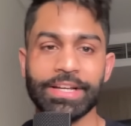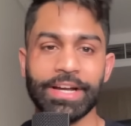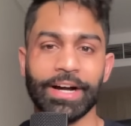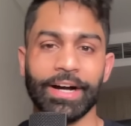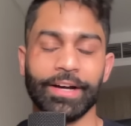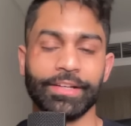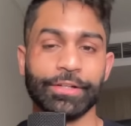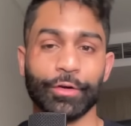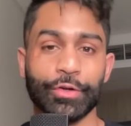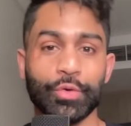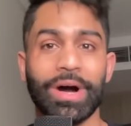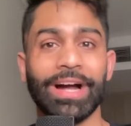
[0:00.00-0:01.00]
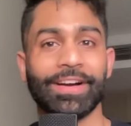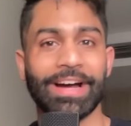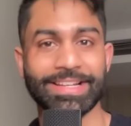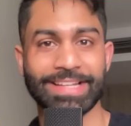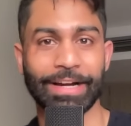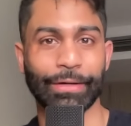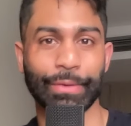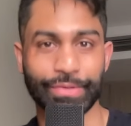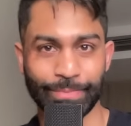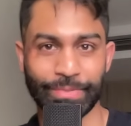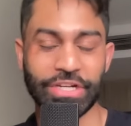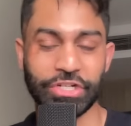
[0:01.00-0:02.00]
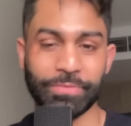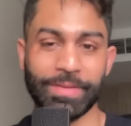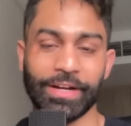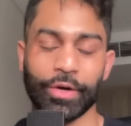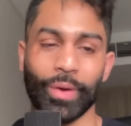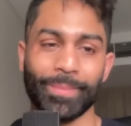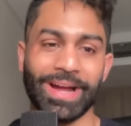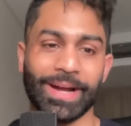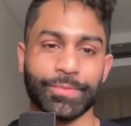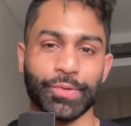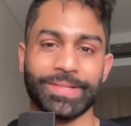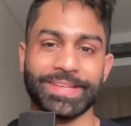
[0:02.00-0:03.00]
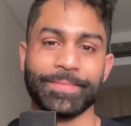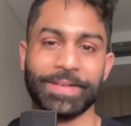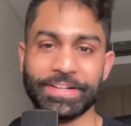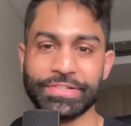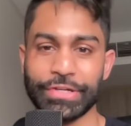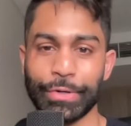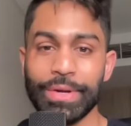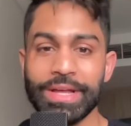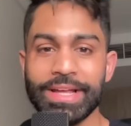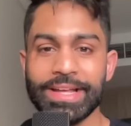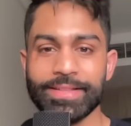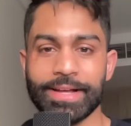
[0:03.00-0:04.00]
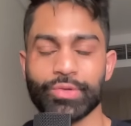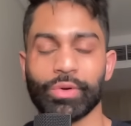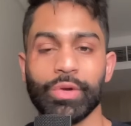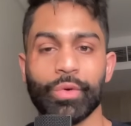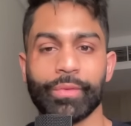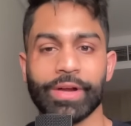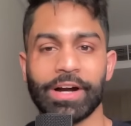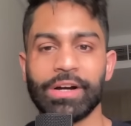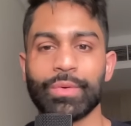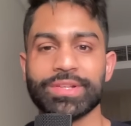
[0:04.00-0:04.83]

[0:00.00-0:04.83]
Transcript: uh, you know, new higher highs, higher lows, and potentially make our way back up to all-time highs. So that's really where we are.